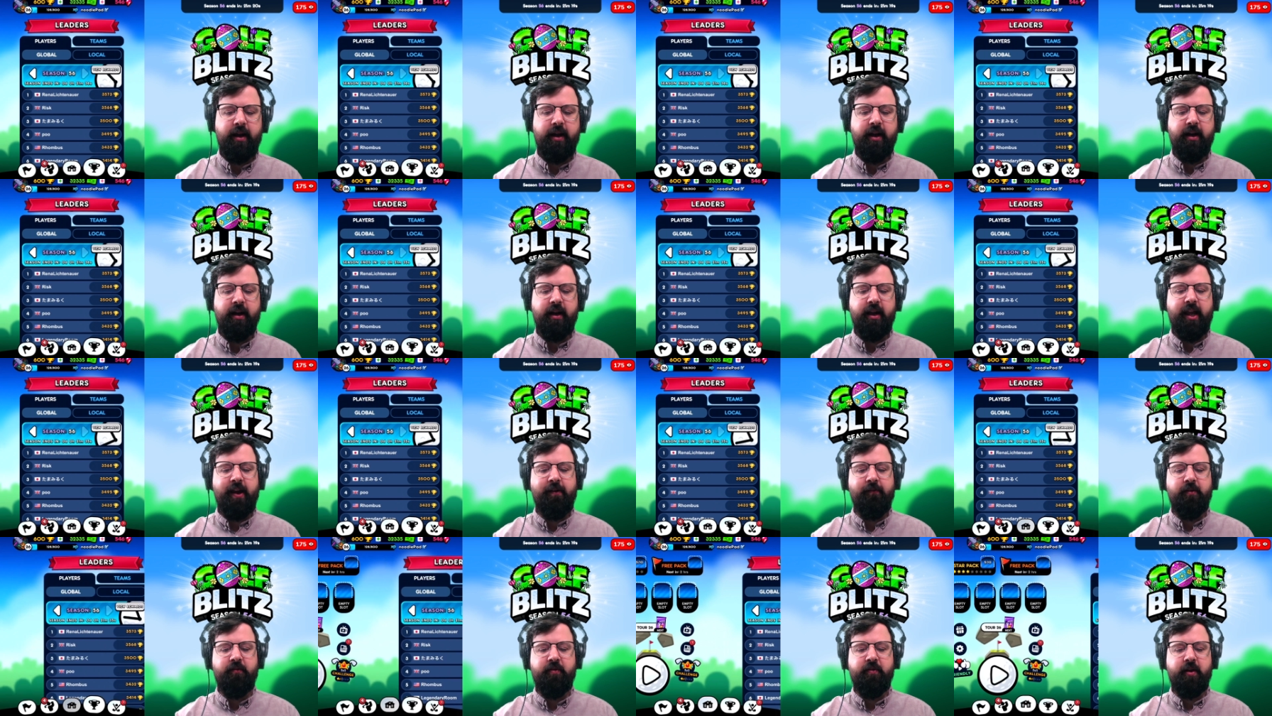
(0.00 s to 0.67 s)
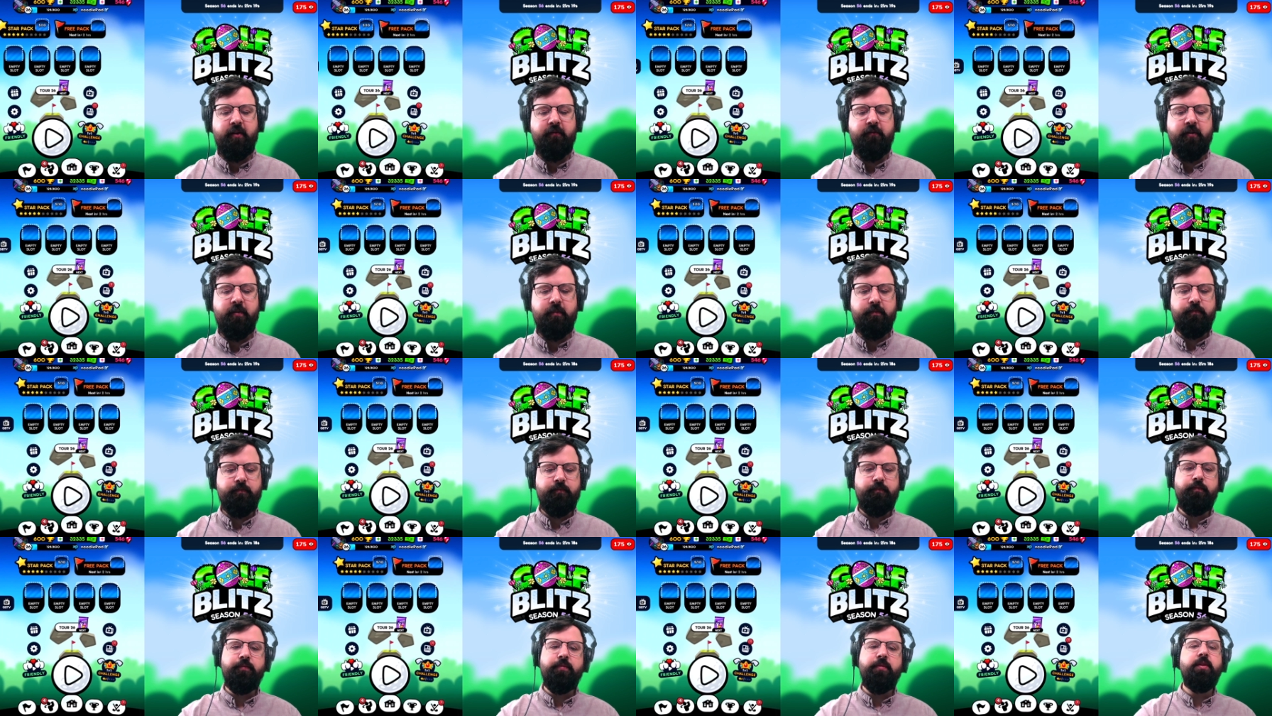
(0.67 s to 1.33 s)
Uh, everything from
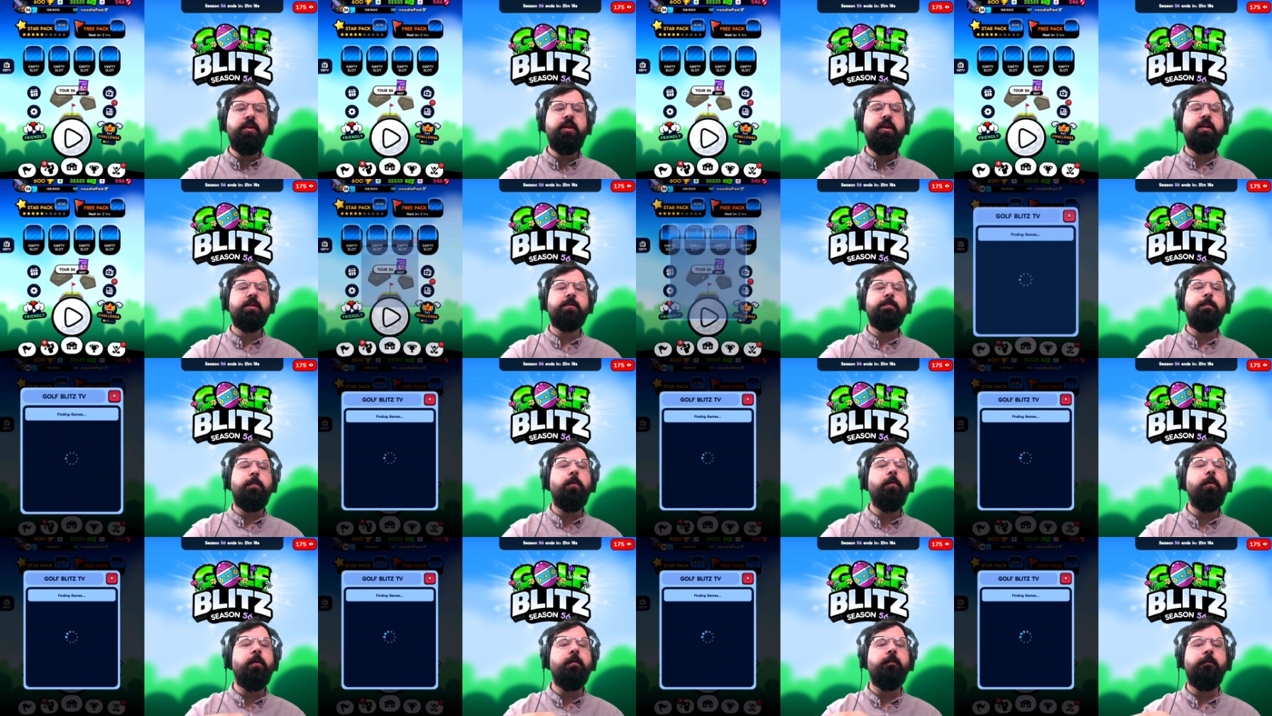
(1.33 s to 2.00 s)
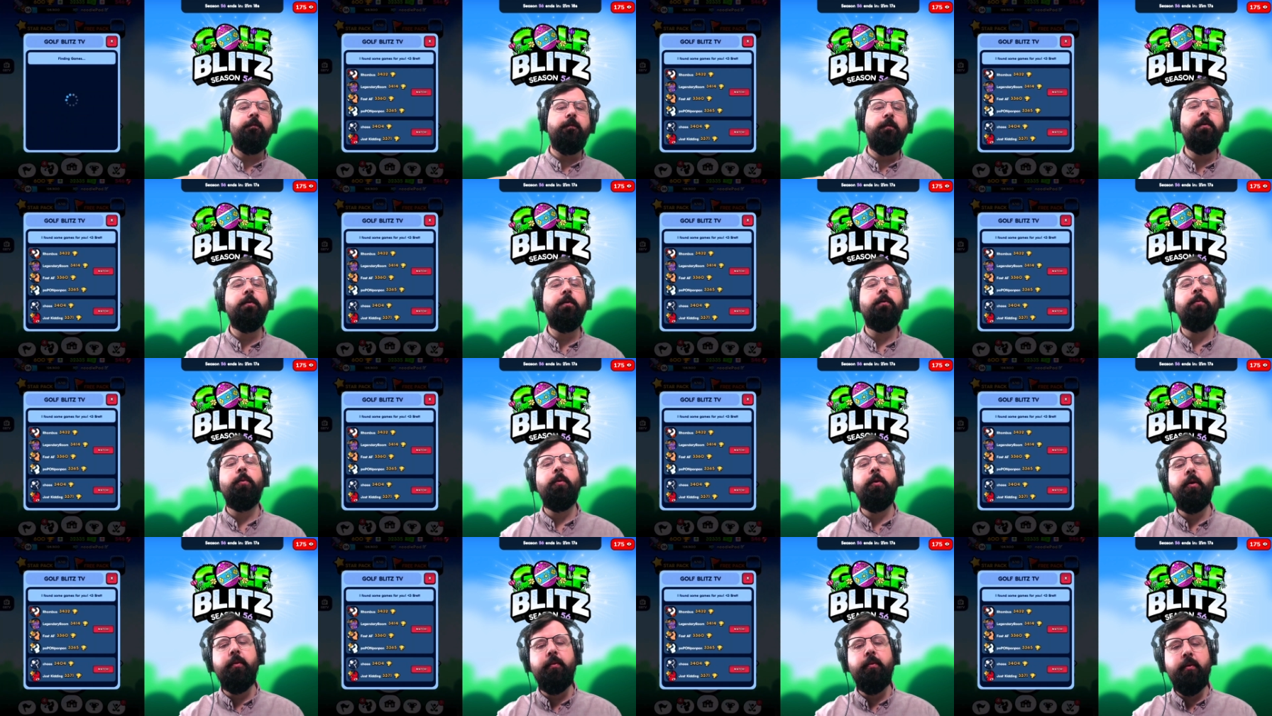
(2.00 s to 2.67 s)
this point
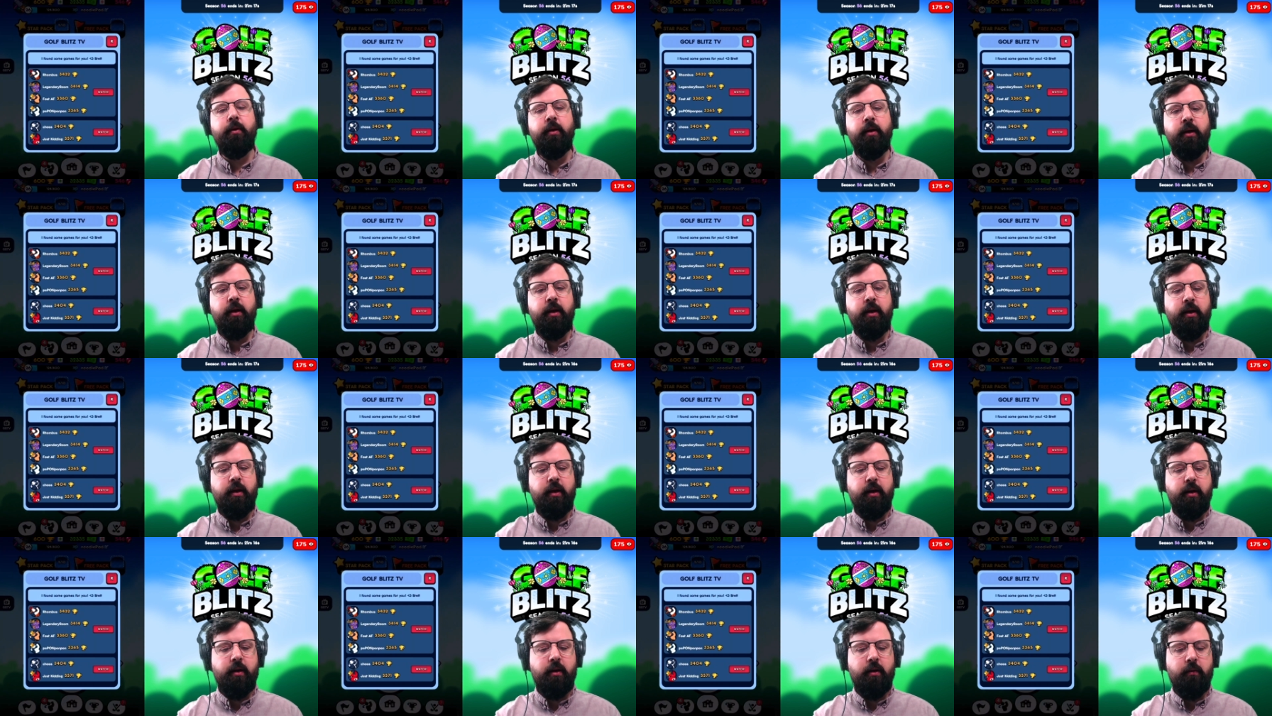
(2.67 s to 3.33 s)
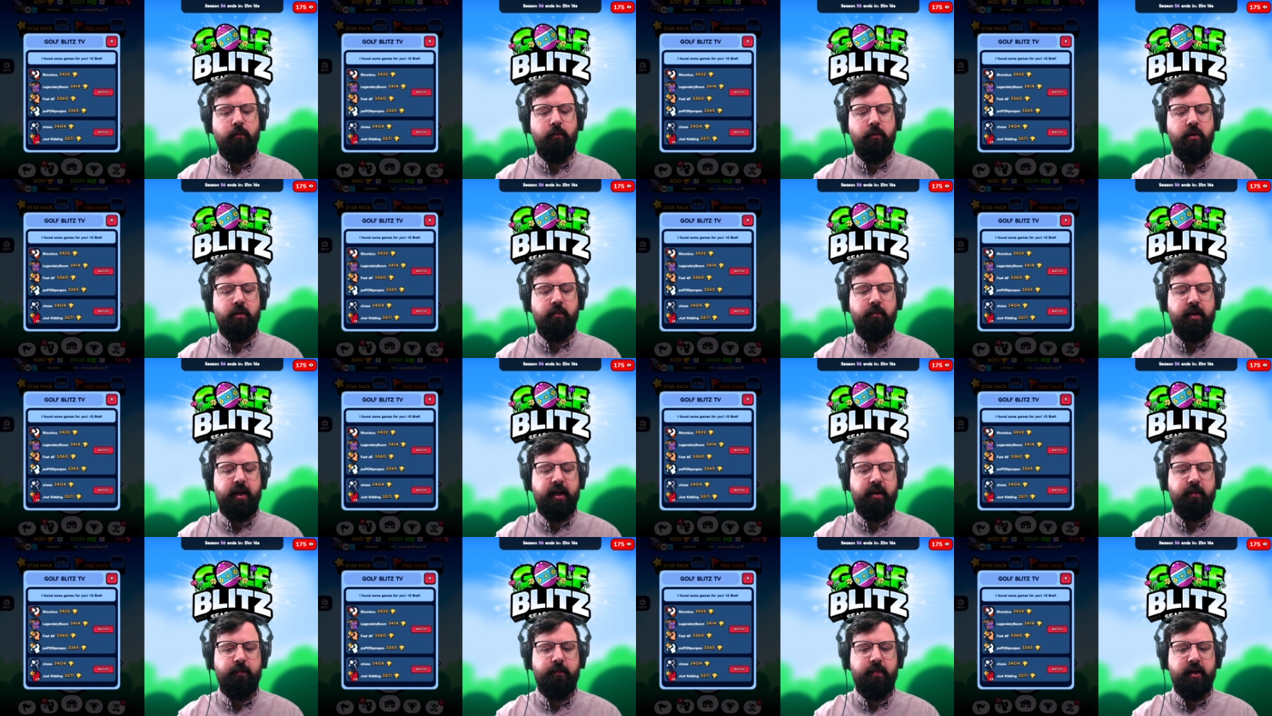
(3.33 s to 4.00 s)
forward will
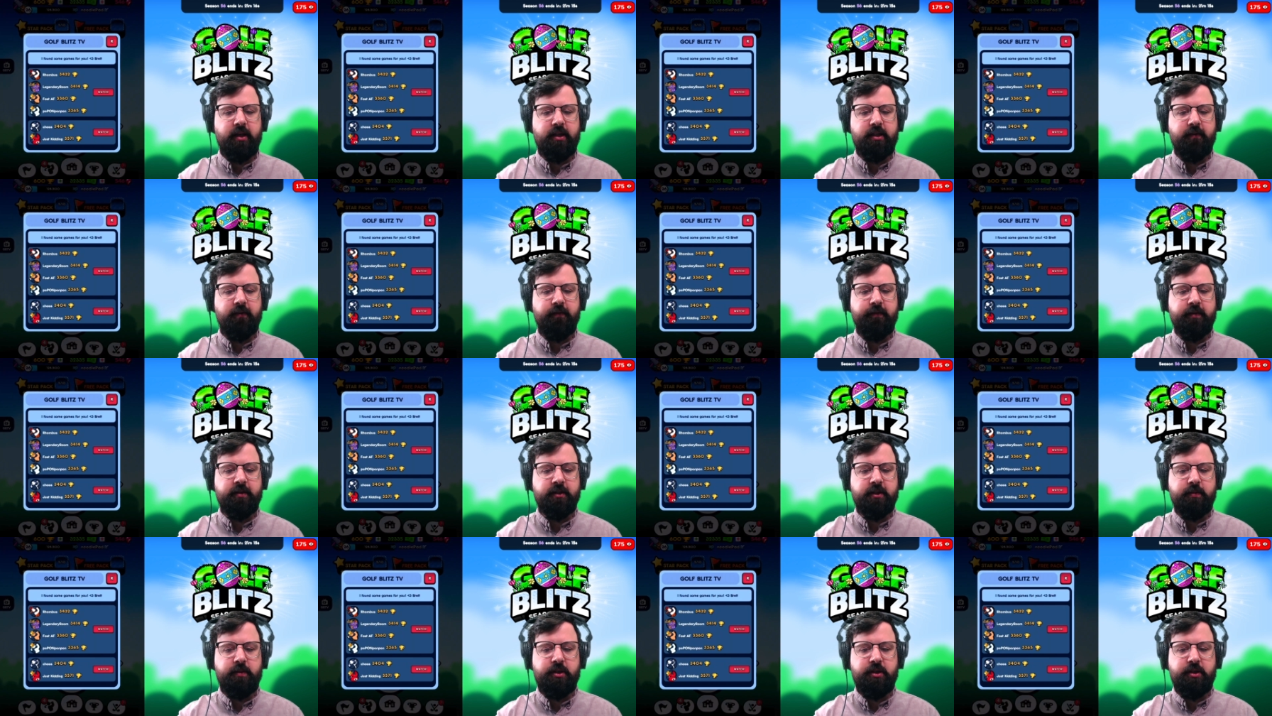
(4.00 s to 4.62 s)
make a big difference.